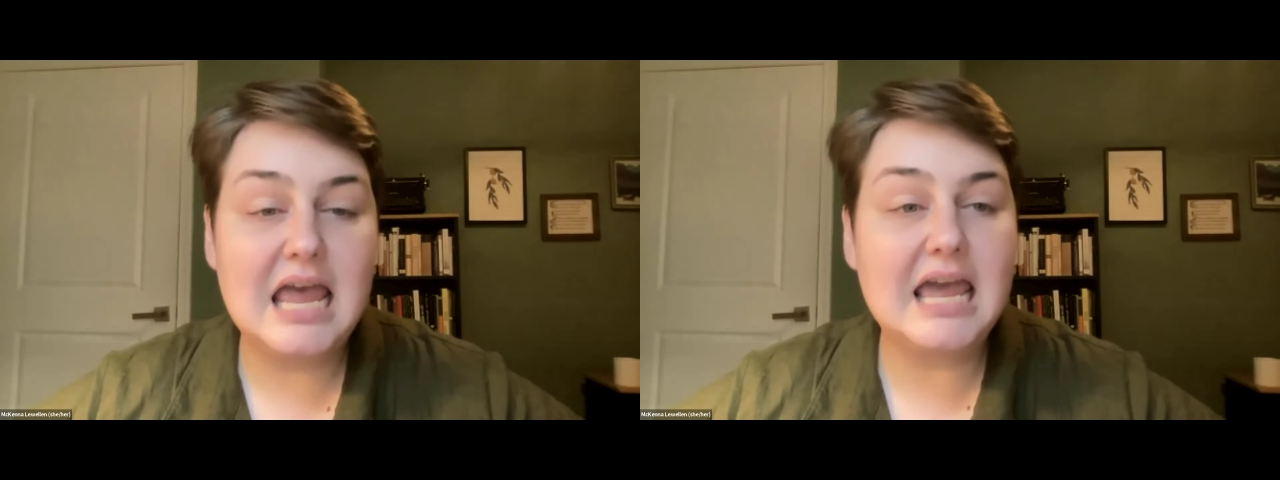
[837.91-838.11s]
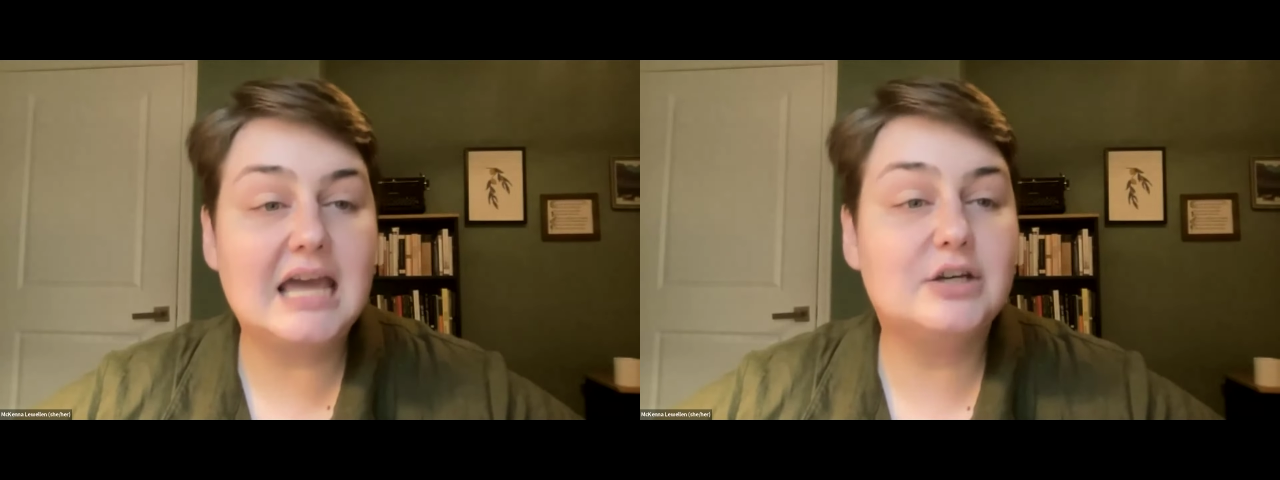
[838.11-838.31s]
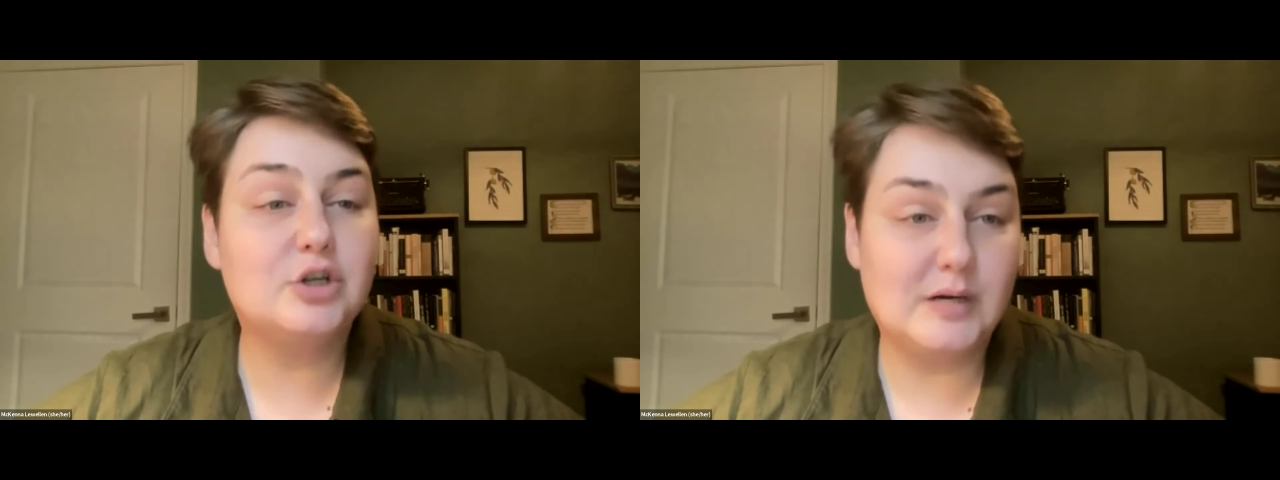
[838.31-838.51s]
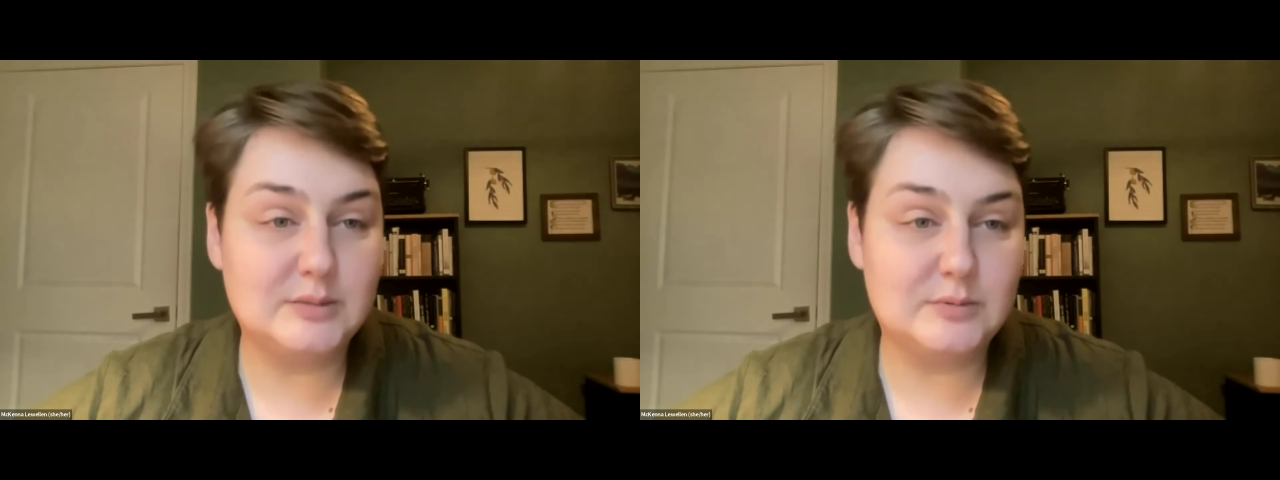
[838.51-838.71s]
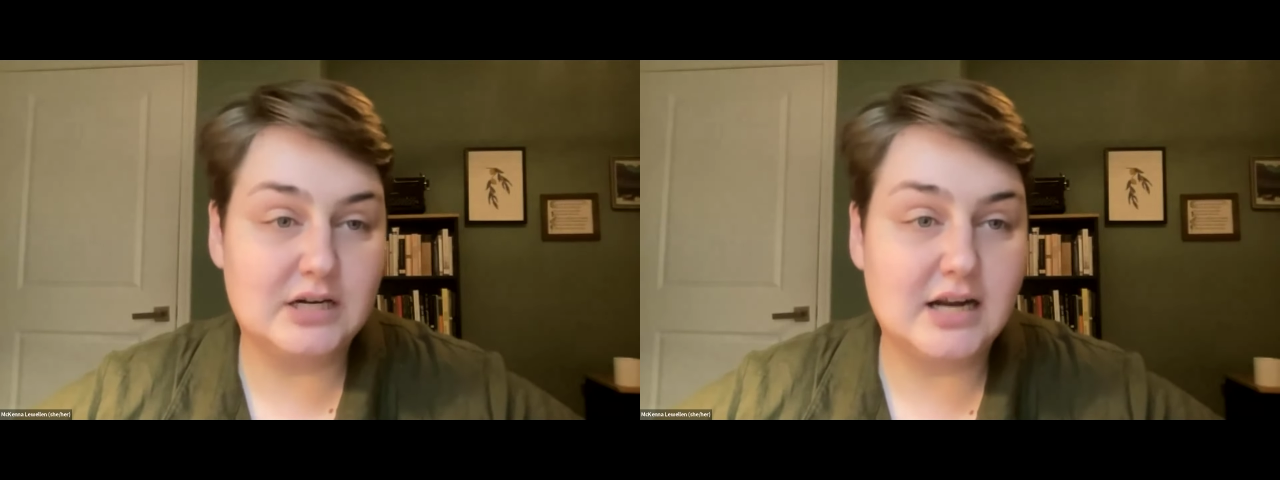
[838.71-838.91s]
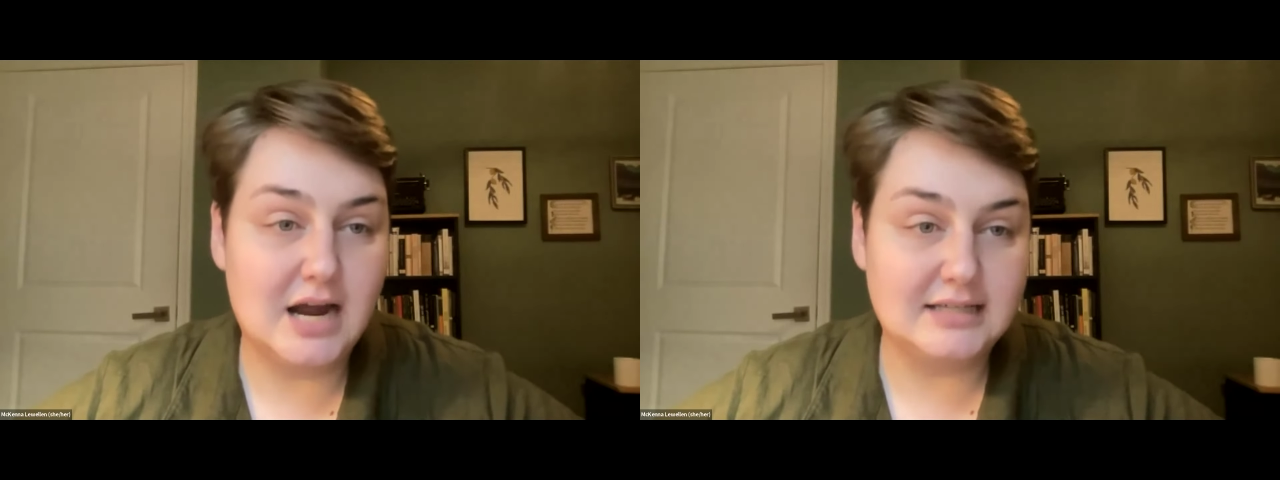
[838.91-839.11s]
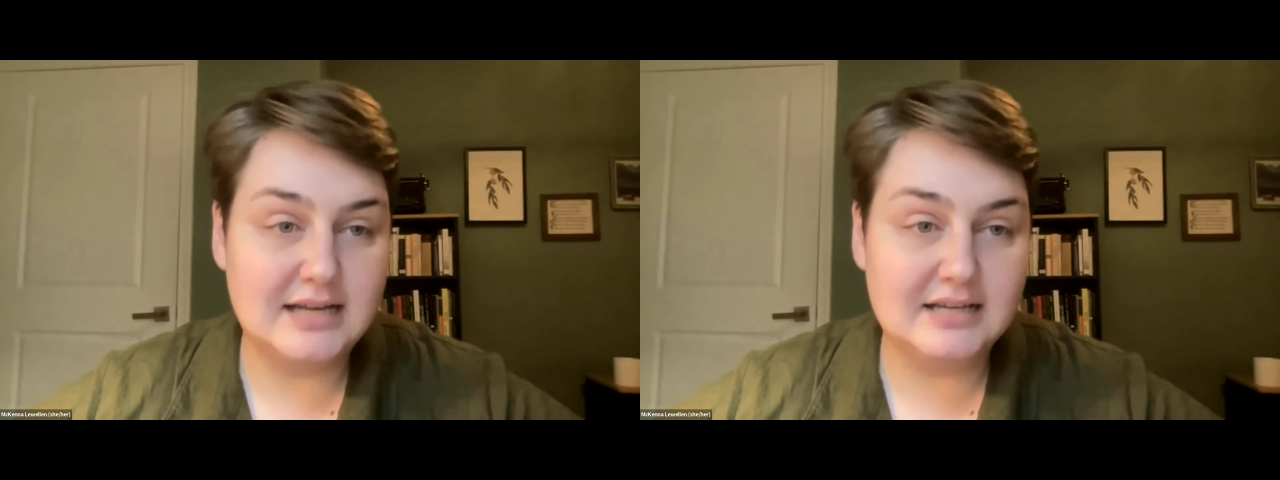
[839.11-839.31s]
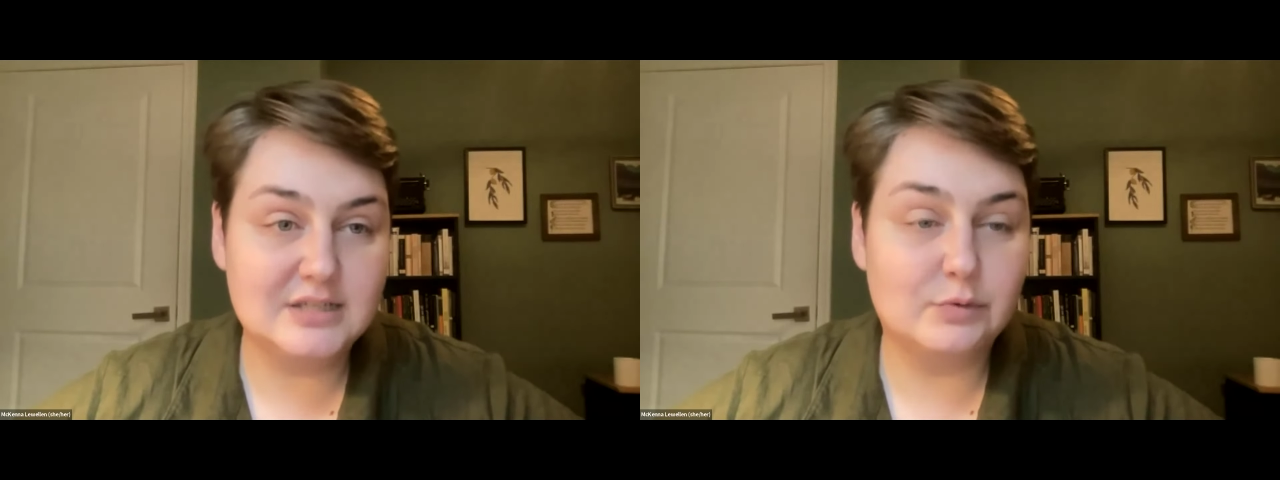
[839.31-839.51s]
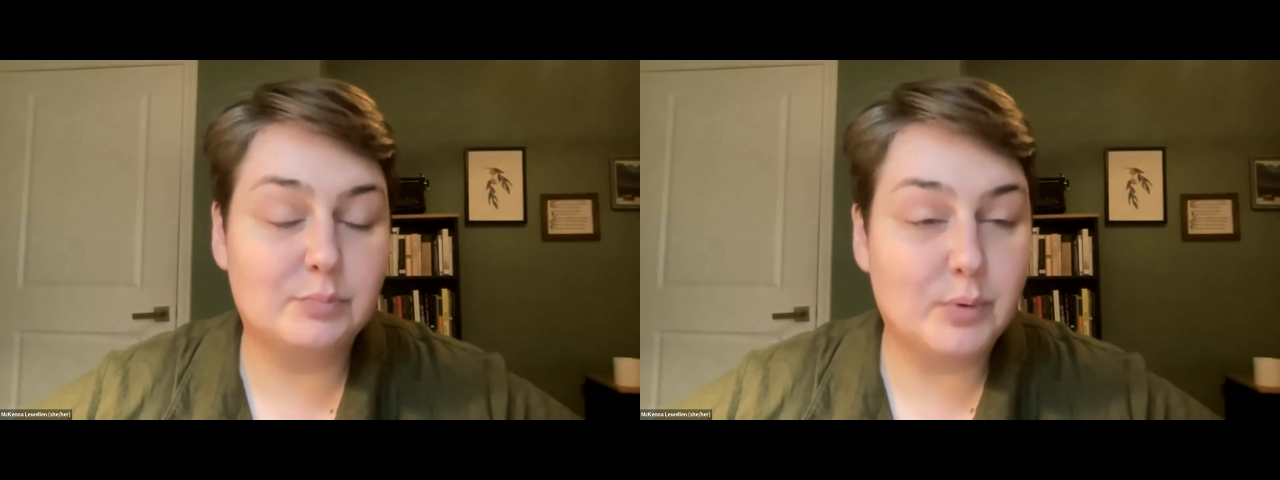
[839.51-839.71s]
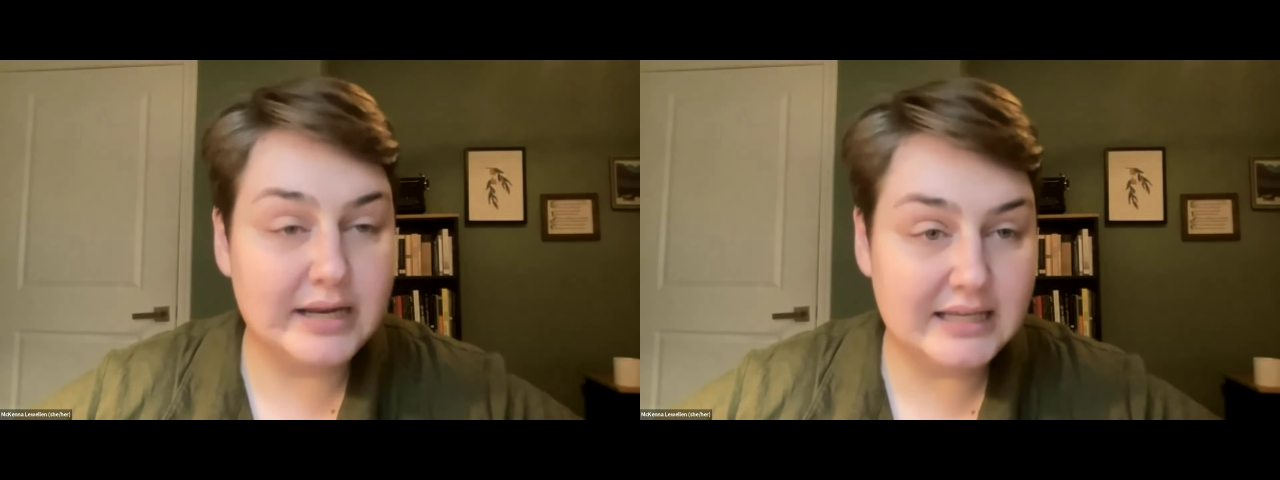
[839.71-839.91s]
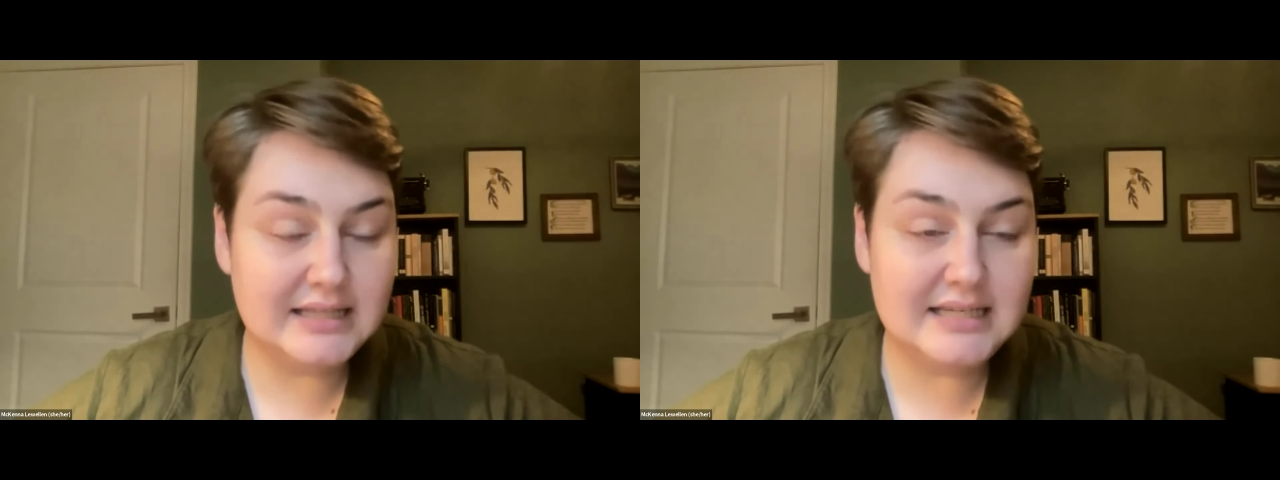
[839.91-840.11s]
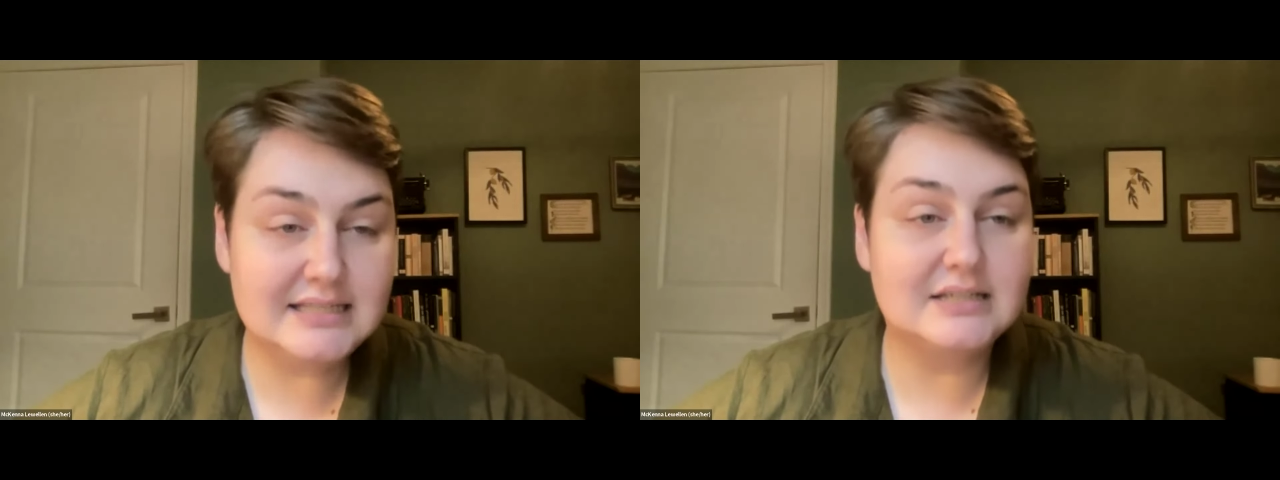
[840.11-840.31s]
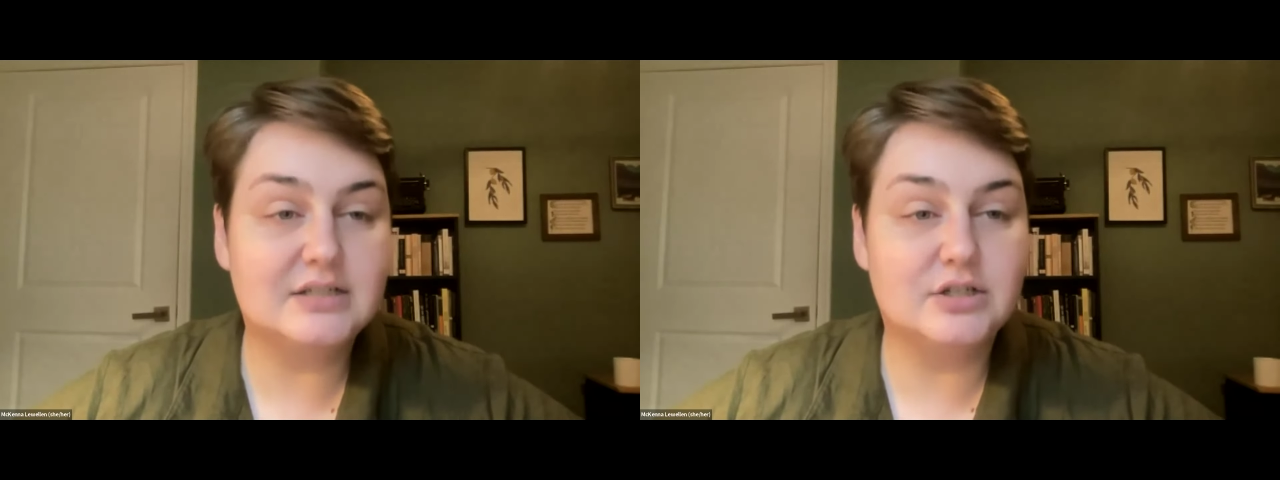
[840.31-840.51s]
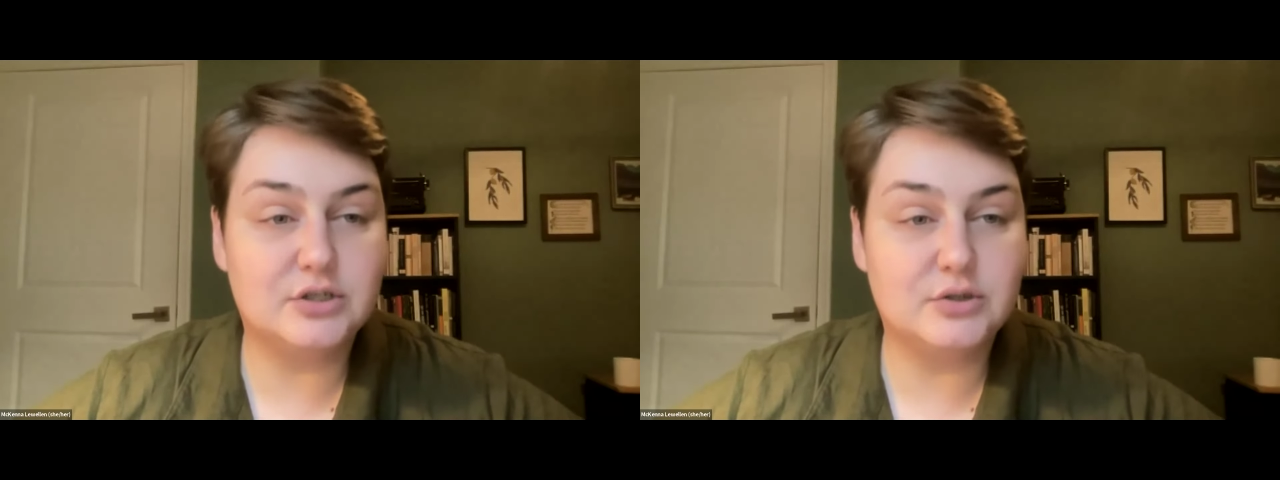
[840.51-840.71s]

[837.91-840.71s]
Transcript: and in your presbytery context. We're breaking these into